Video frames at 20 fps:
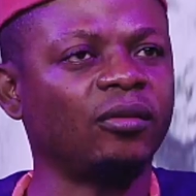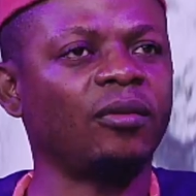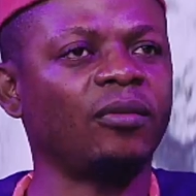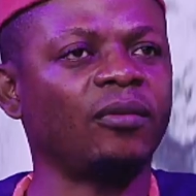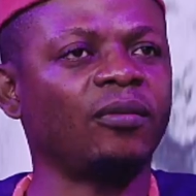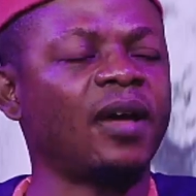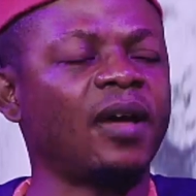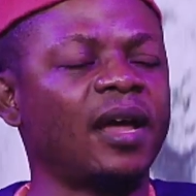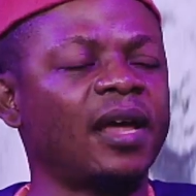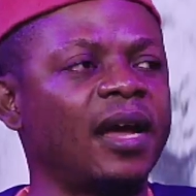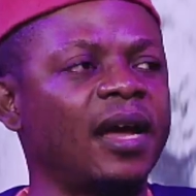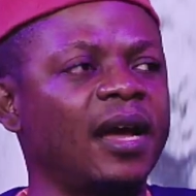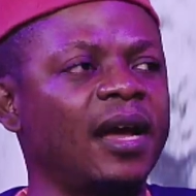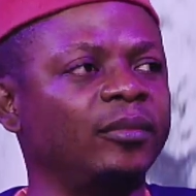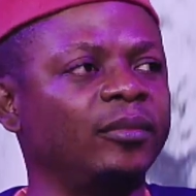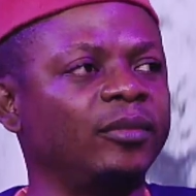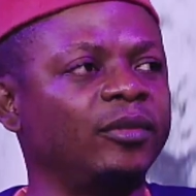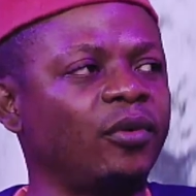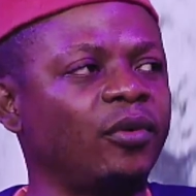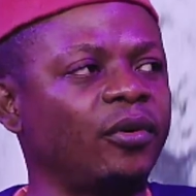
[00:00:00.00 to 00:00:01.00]
of
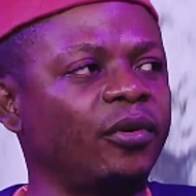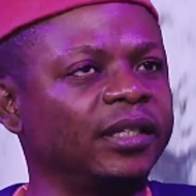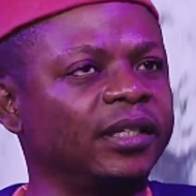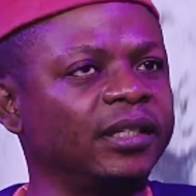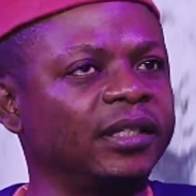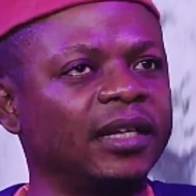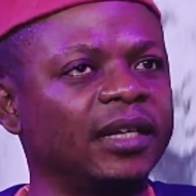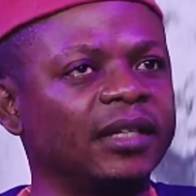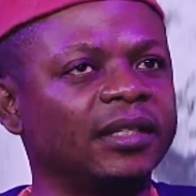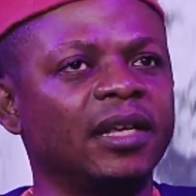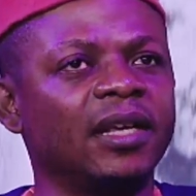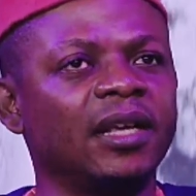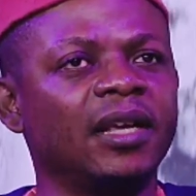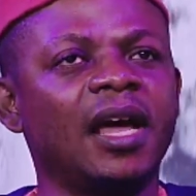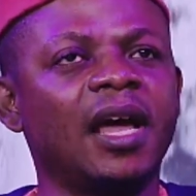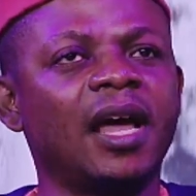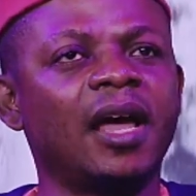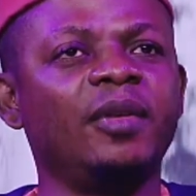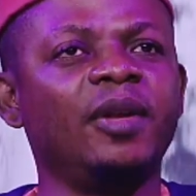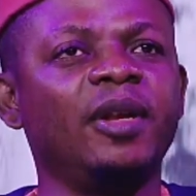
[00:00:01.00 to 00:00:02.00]
firearms. For instance,
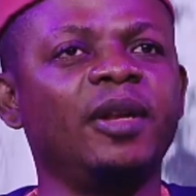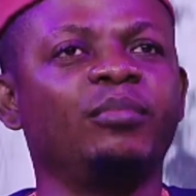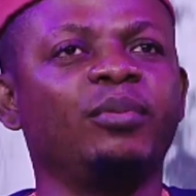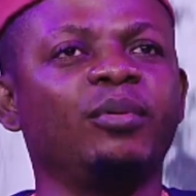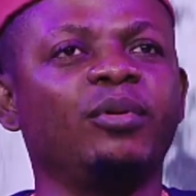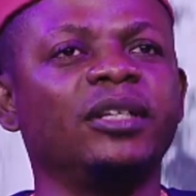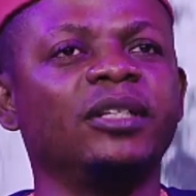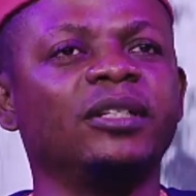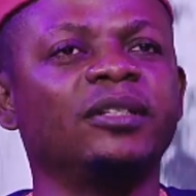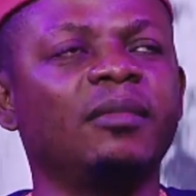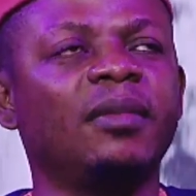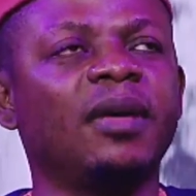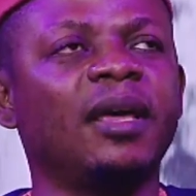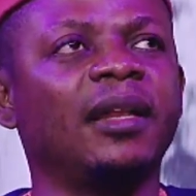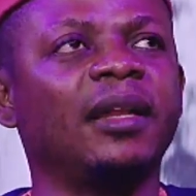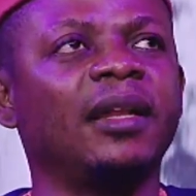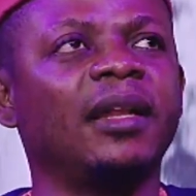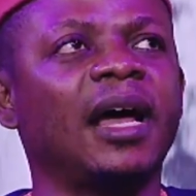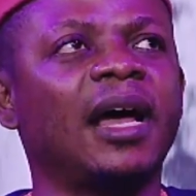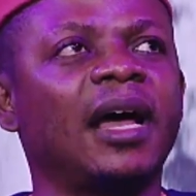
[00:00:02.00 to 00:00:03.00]
how many
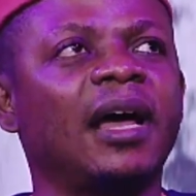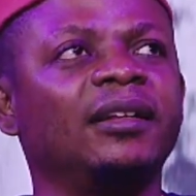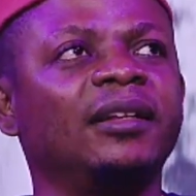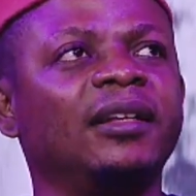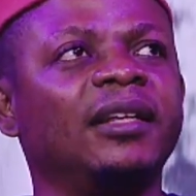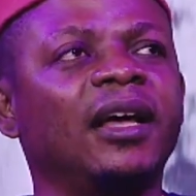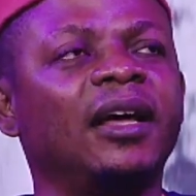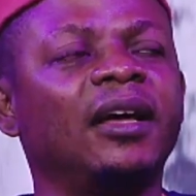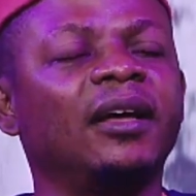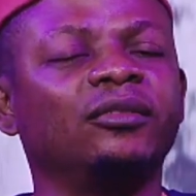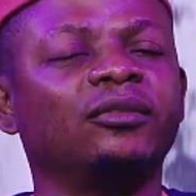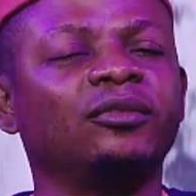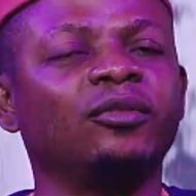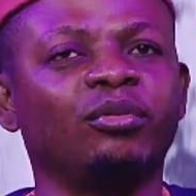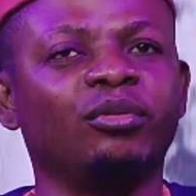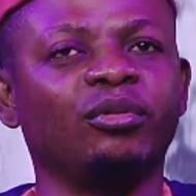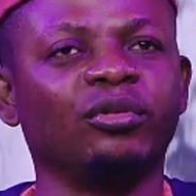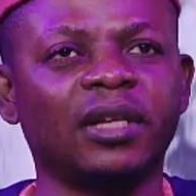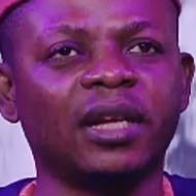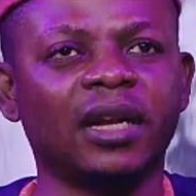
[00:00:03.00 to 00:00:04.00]
policemen are there to
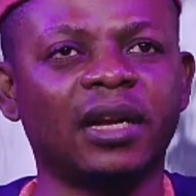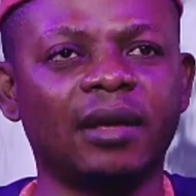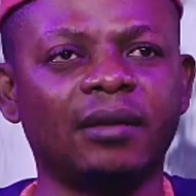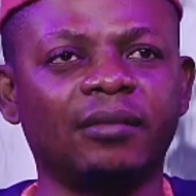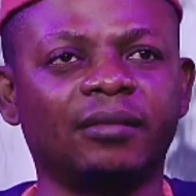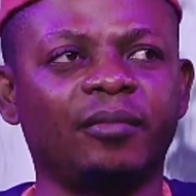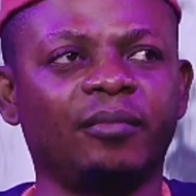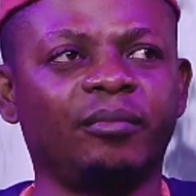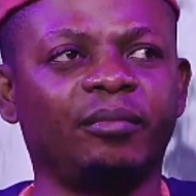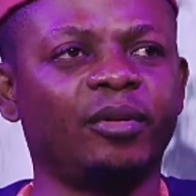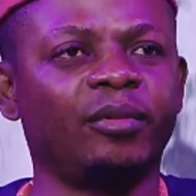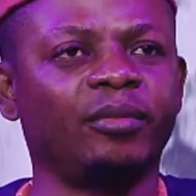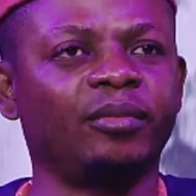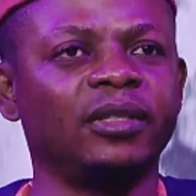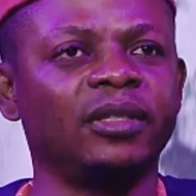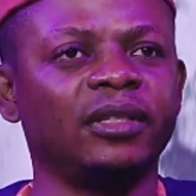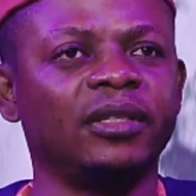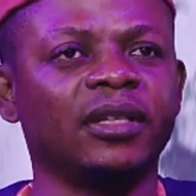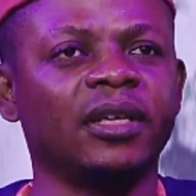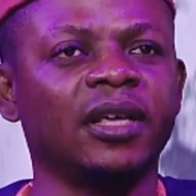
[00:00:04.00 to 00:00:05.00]
protect lives and
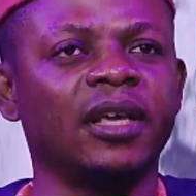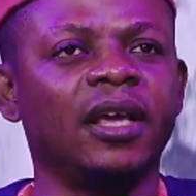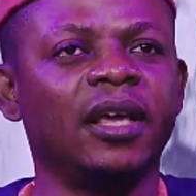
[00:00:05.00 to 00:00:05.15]
properties?